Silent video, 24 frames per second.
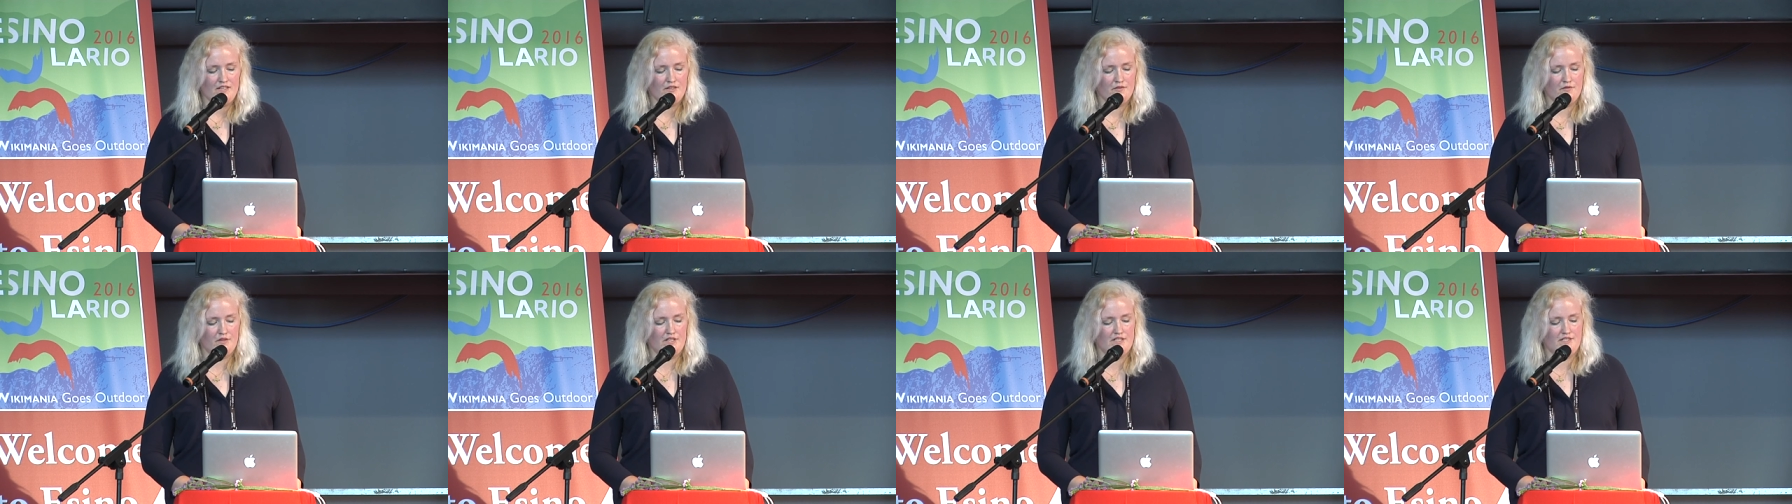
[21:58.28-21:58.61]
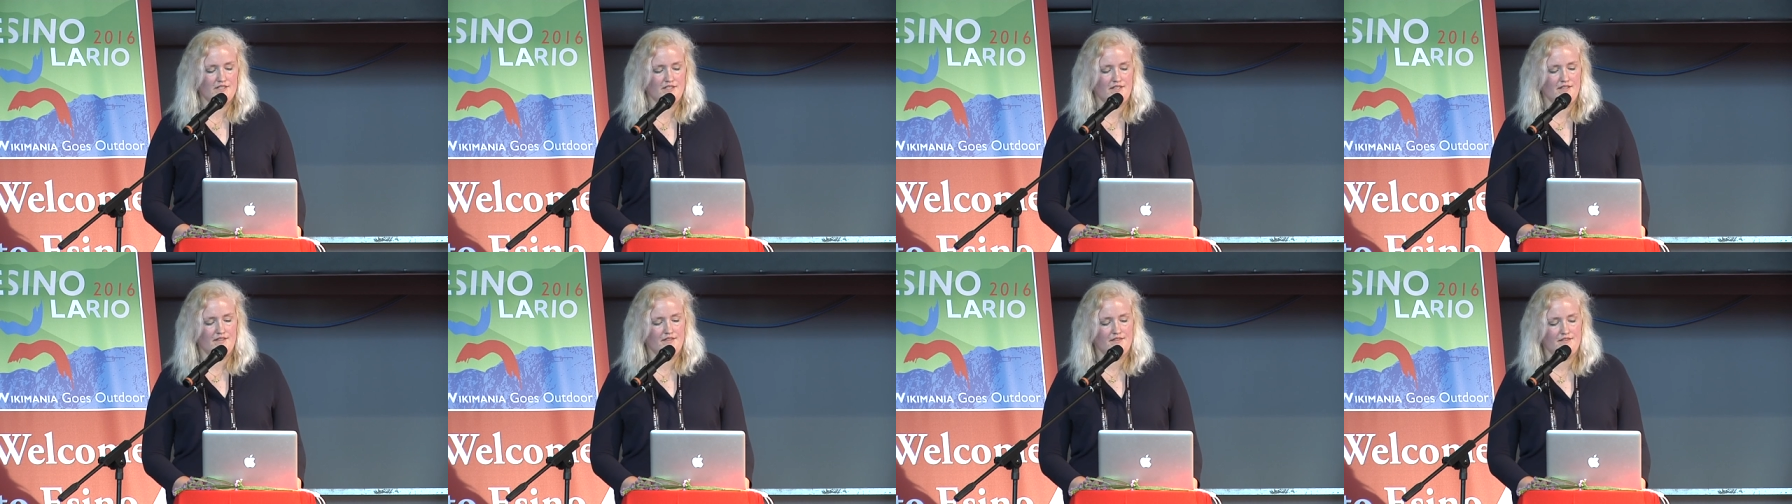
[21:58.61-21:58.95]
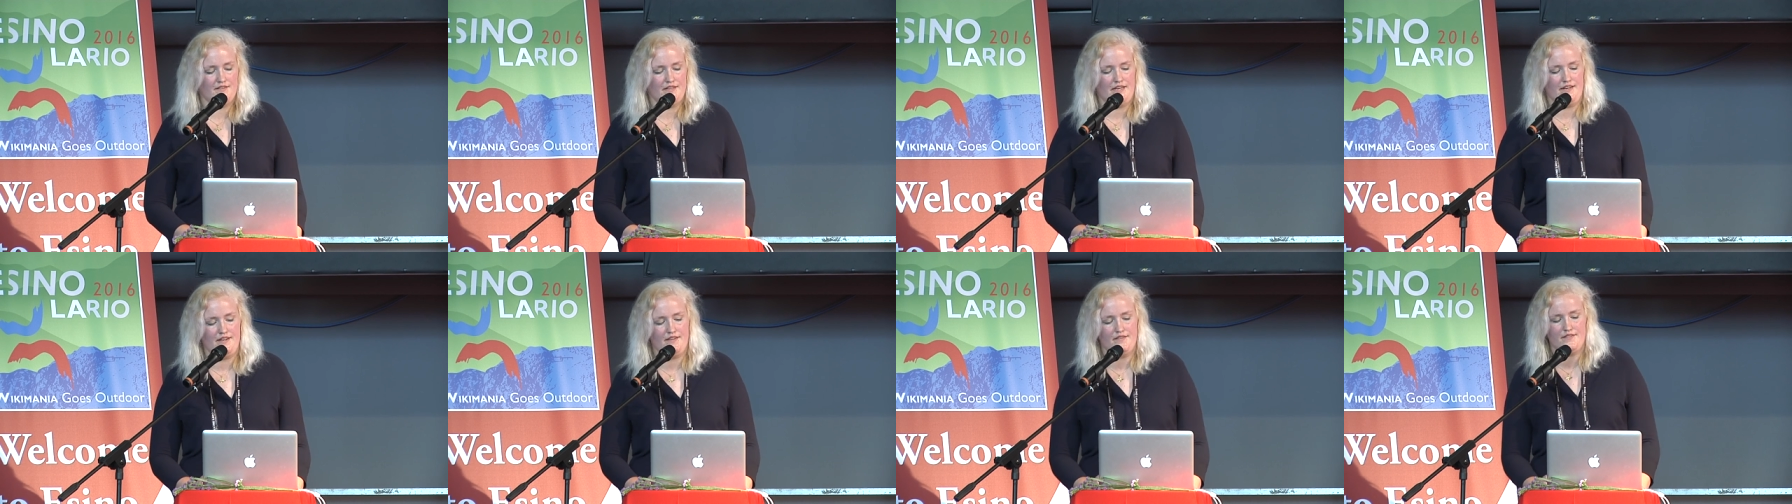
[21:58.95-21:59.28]
which is
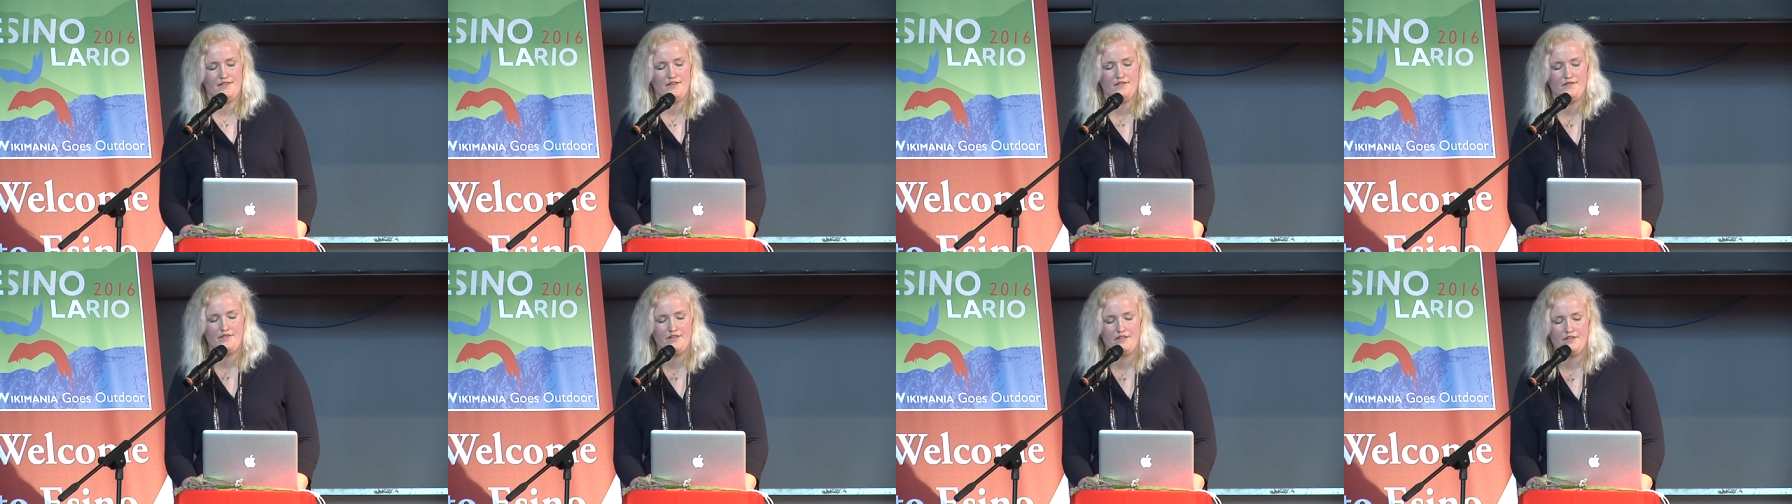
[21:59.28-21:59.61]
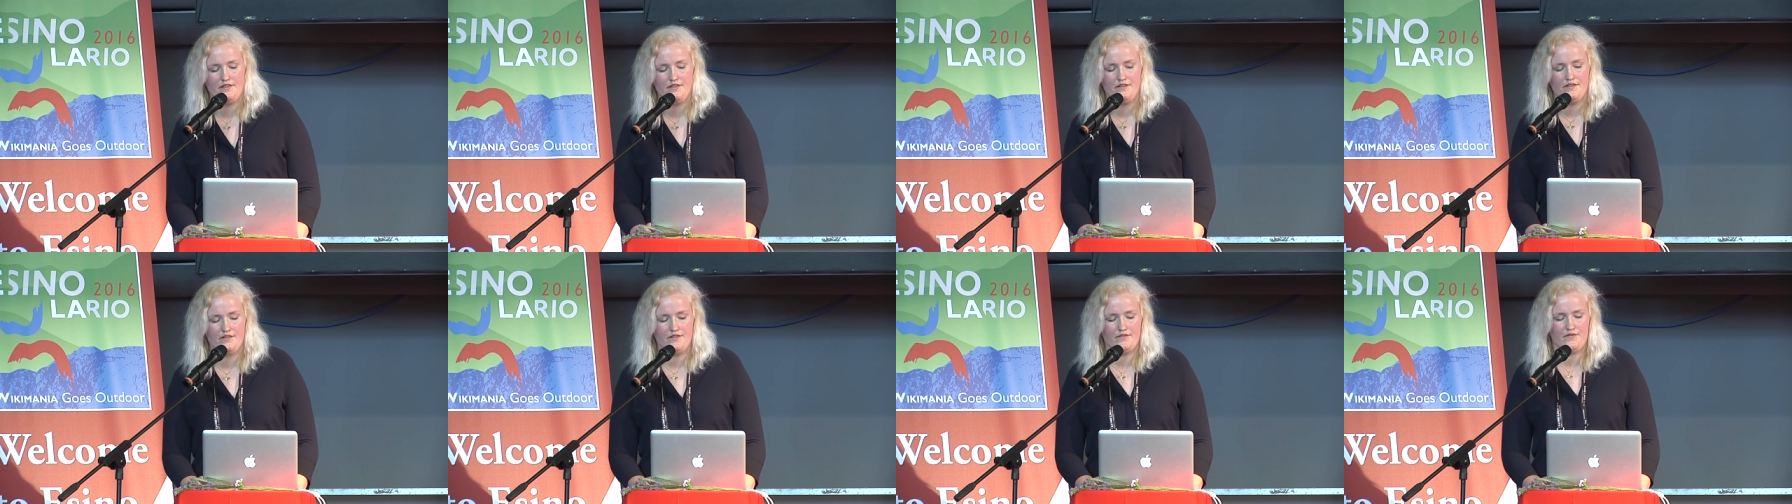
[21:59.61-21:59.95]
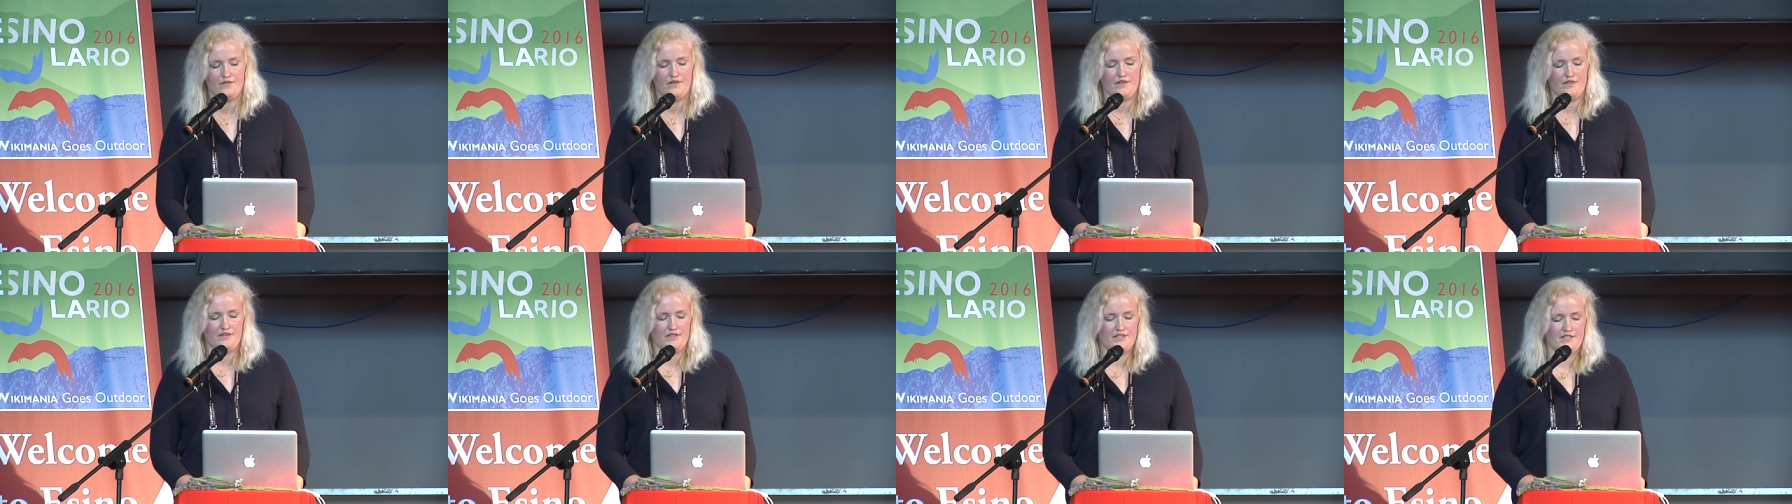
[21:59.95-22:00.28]
that it's difficult for the